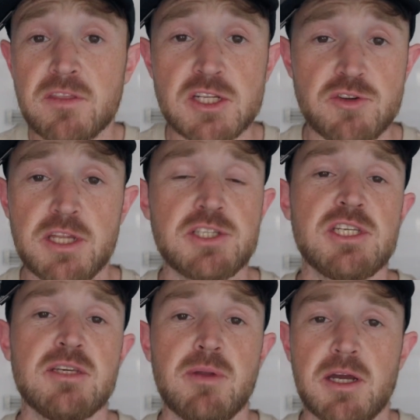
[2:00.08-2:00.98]
that's really
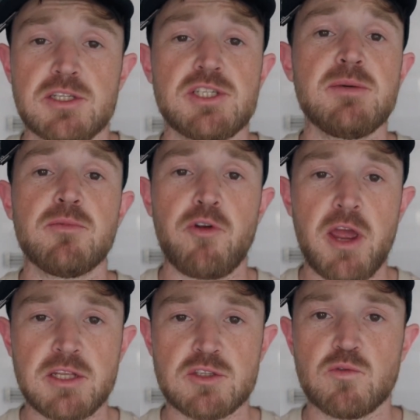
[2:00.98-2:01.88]
cheap, like a cheap
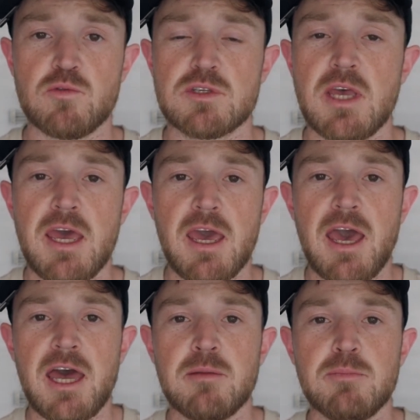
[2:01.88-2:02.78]
grain source.
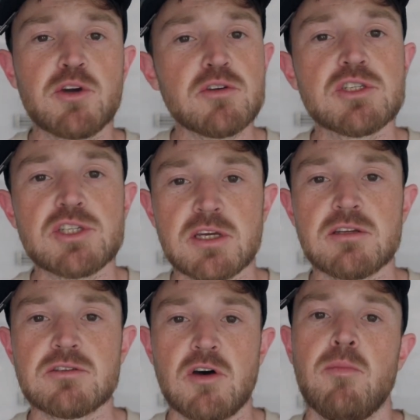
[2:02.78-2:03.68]
And because
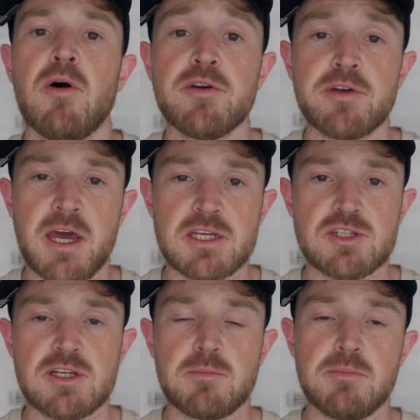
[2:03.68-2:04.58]
chickens are
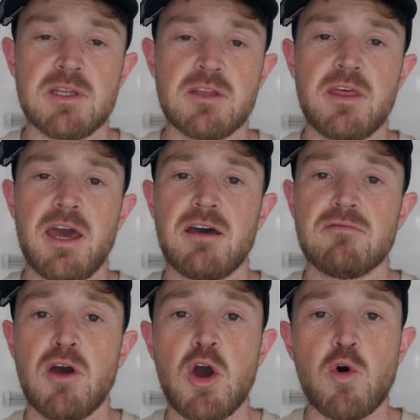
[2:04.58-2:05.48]
monogastric, meaning they
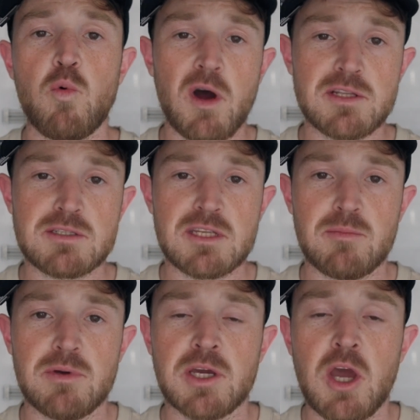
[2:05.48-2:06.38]
have one
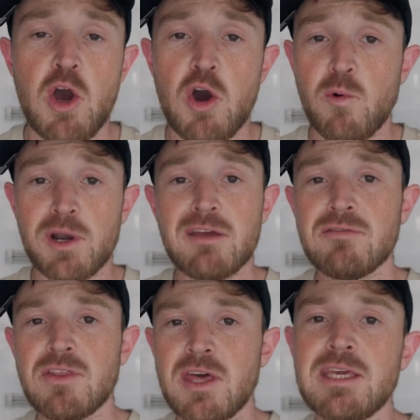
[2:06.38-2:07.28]
stomach,
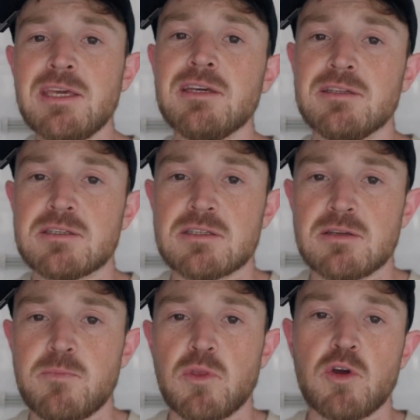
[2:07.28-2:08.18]
whatever they eat
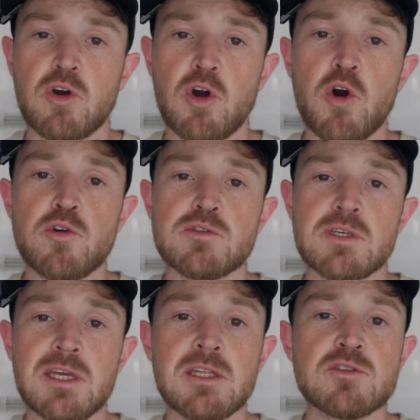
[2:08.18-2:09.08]

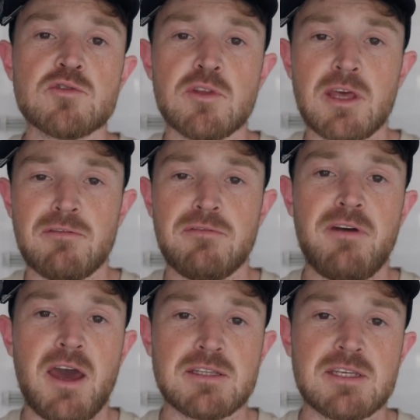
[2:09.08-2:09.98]
goes into their
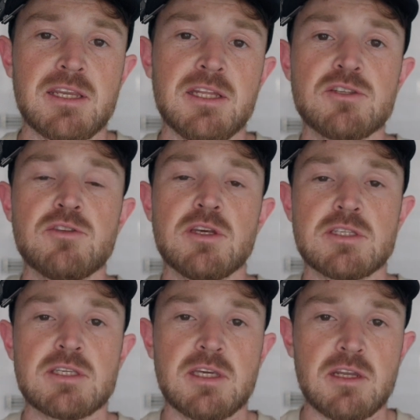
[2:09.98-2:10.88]
fat and into their
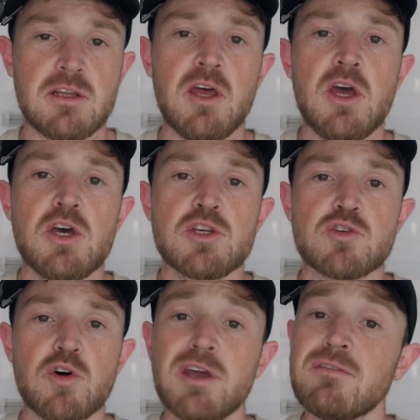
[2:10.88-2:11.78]
skin.
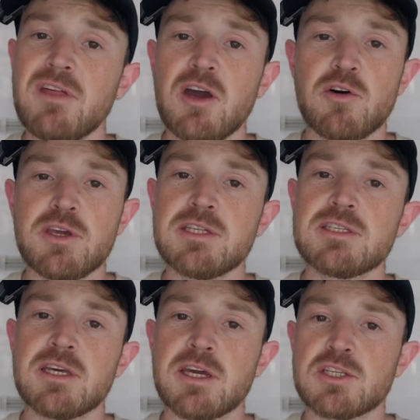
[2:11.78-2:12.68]
So if they are
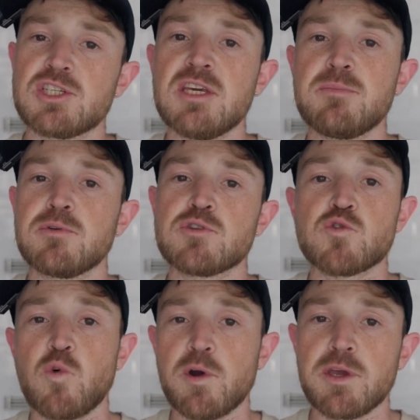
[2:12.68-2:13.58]
eating cheap
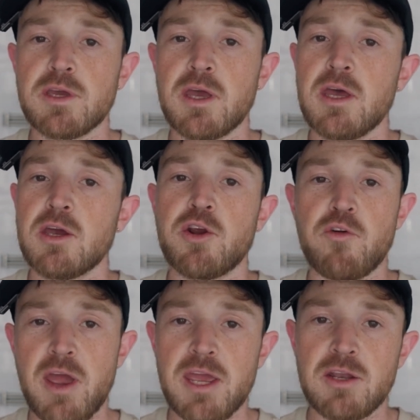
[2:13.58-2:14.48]
soy,
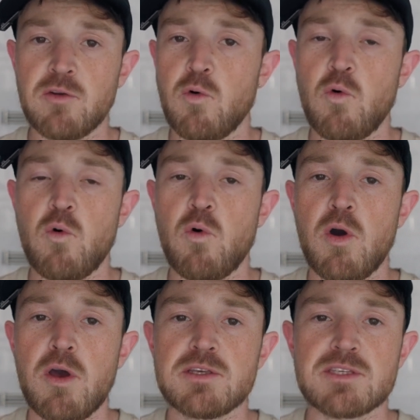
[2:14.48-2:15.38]
grain, or
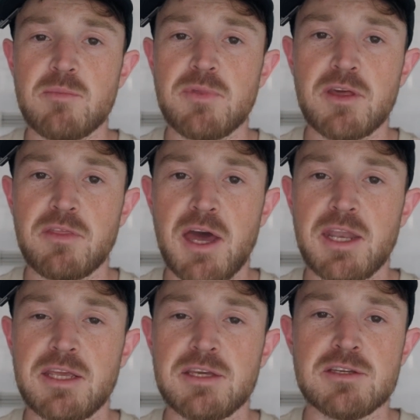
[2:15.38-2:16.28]
something
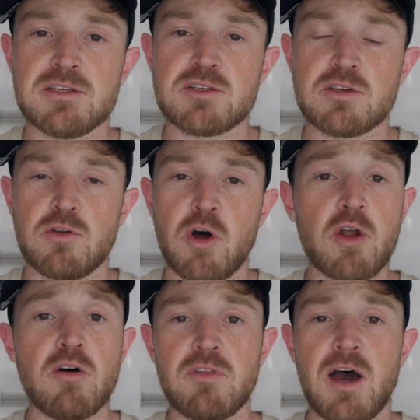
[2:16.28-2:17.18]
that is not
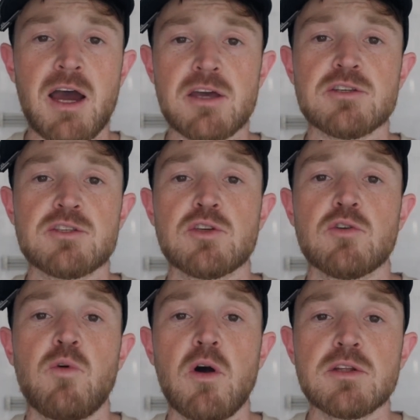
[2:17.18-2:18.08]
of the highest
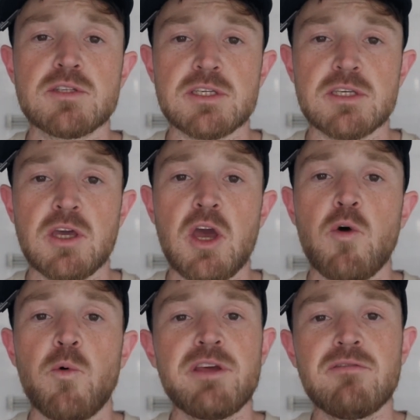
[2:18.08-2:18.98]
quality,
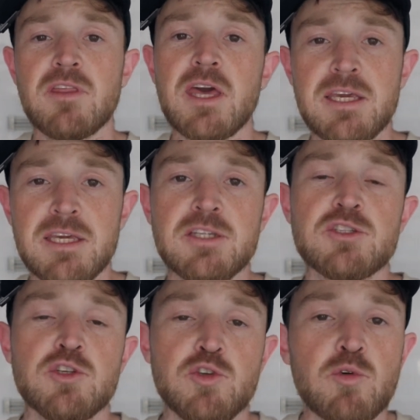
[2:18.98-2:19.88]
whatever they
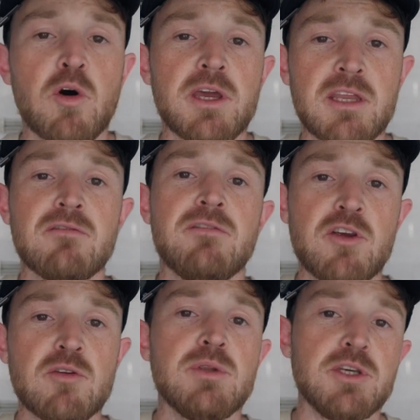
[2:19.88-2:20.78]
eat, you are
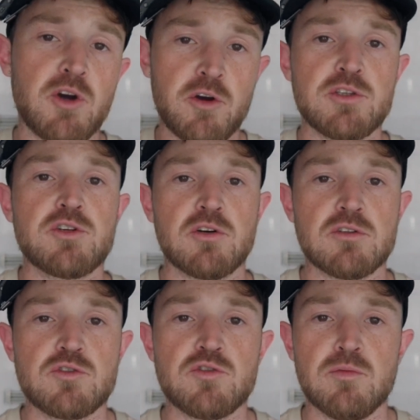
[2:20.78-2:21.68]
invariably going to
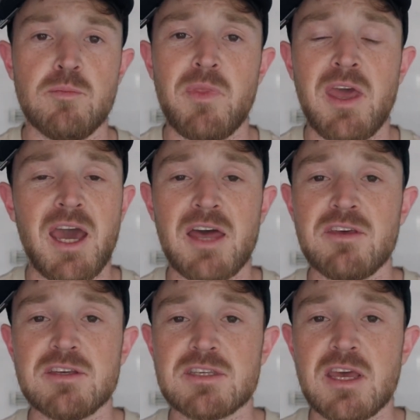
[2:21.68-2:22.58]
consume. And
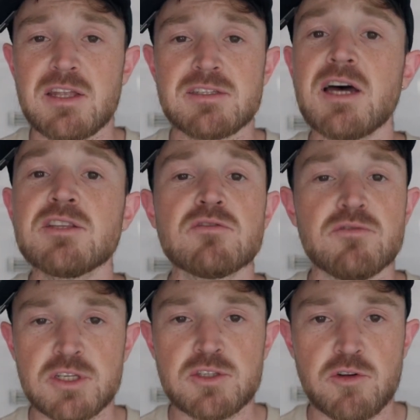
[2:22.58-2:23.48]
there's tons of
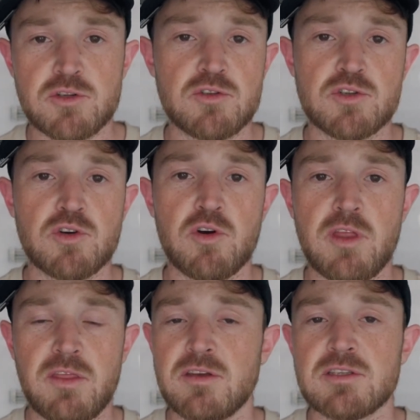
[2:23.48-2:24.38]
research to show
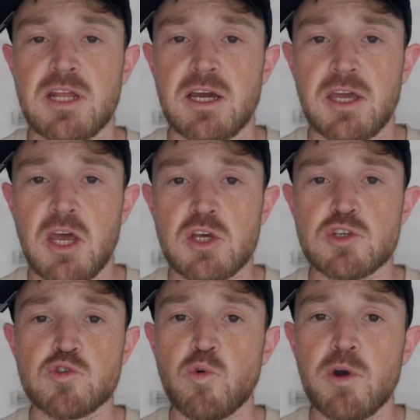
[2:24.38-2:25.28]
that things like
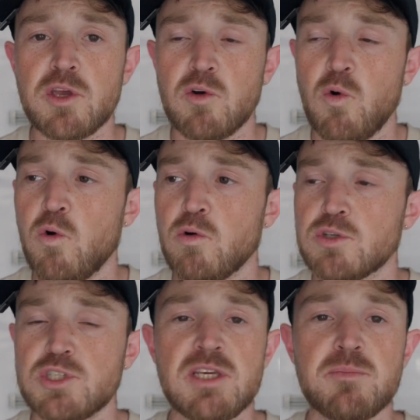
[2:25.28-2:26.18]
soy or
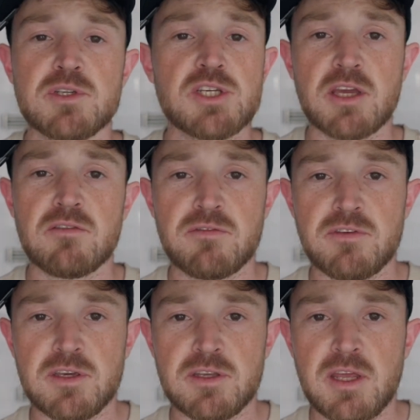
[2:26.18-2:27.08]
cheap chicken
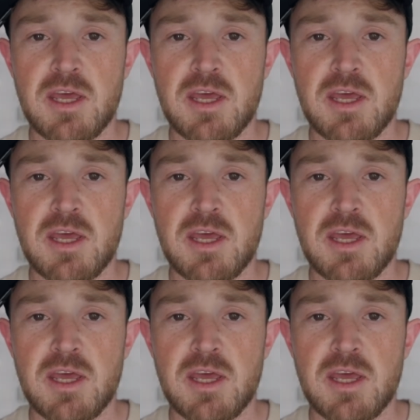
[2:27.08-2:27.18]
feed